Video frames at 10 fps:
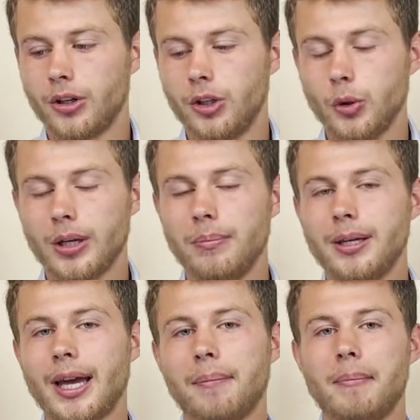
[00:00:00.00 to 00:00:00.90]
You can
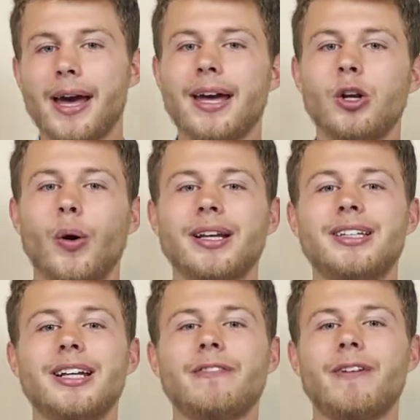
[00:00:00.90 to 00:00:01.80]
be a man who
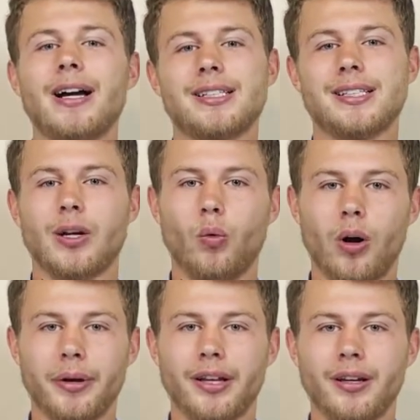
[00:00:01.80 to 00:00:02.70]
identifies as a
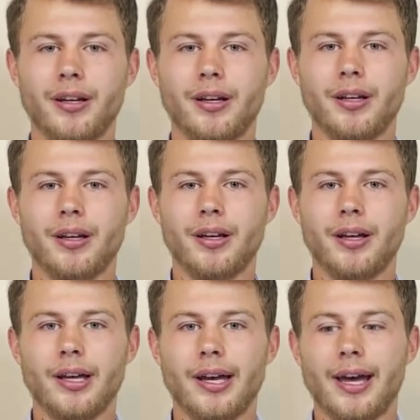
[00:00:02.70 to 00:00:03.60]
woman
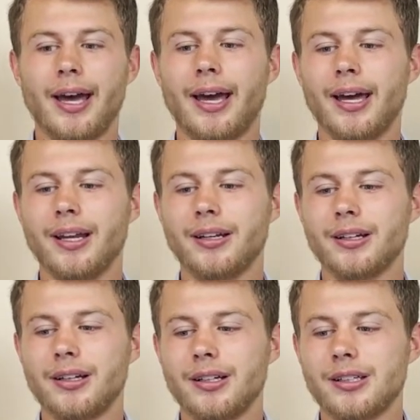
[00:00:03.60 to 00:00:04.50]
and
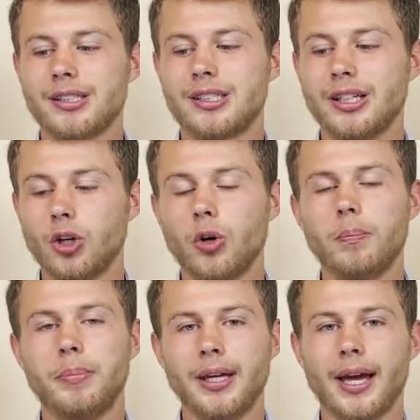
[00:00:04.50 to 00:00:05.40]
still
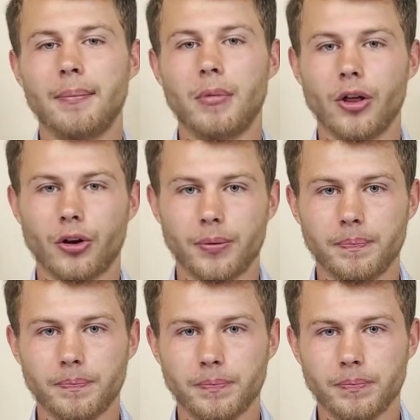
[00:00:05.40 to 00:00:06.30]
be a mother.
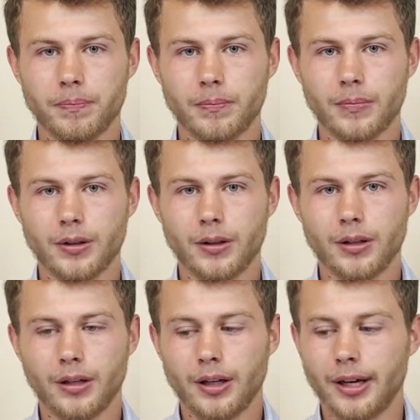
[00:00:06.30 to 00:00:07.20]

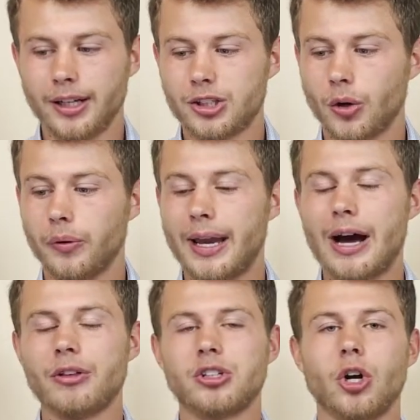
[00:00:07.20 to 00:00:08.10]
And so
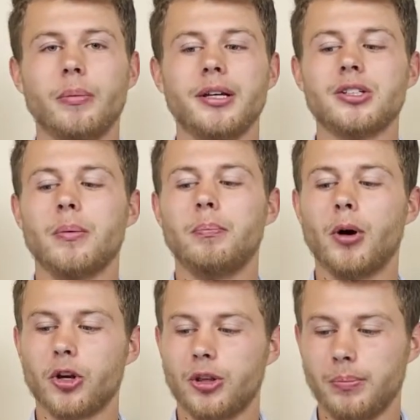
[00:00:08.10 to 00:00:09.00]
now the term is
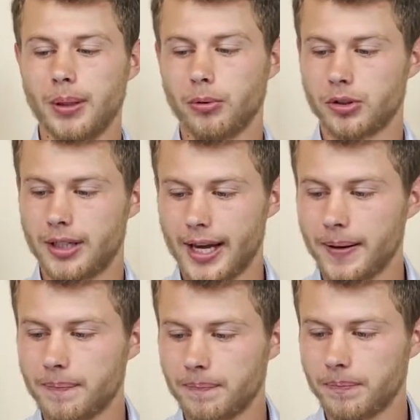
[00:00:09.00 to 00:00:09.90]
Birthing People's Day.
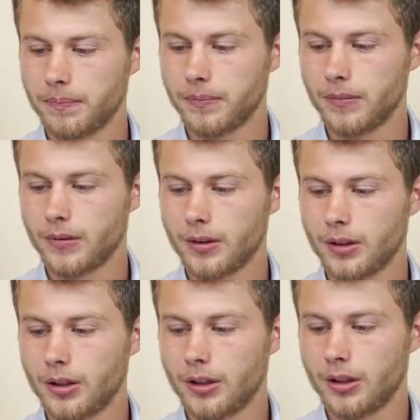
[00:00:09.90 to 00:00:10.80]

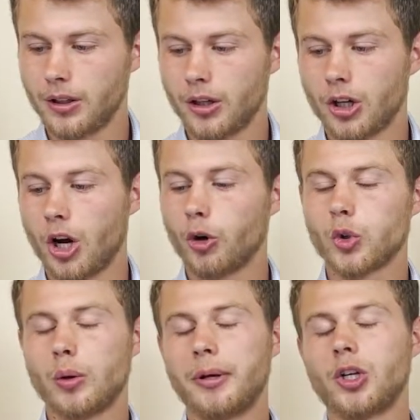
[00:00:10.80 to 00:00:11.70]

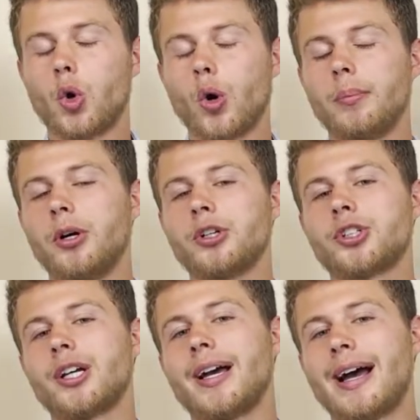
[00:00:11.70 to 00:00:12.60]
Congresswoman Cori
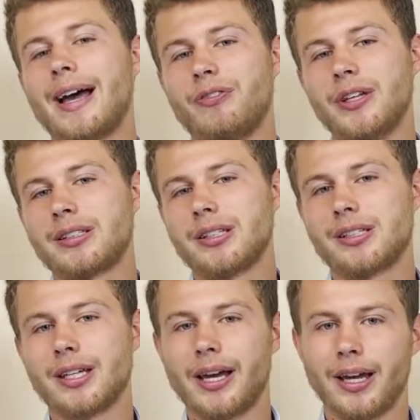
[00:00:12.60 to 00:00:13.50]
Bush had this to
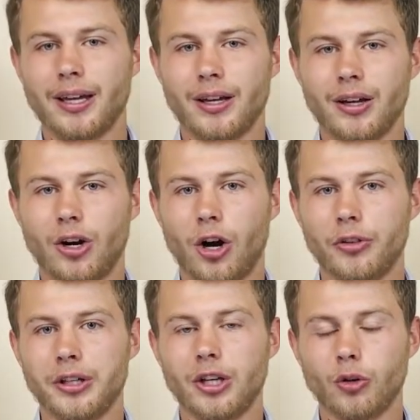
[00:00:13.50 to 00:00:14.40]
say on
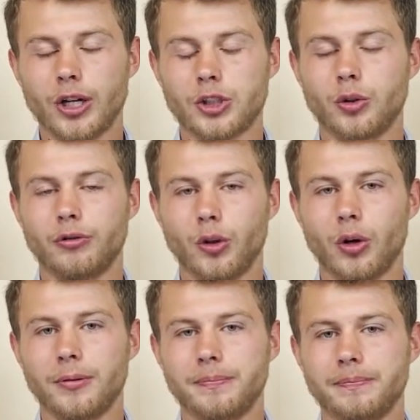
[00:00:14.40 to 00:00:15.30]
the congressional floor.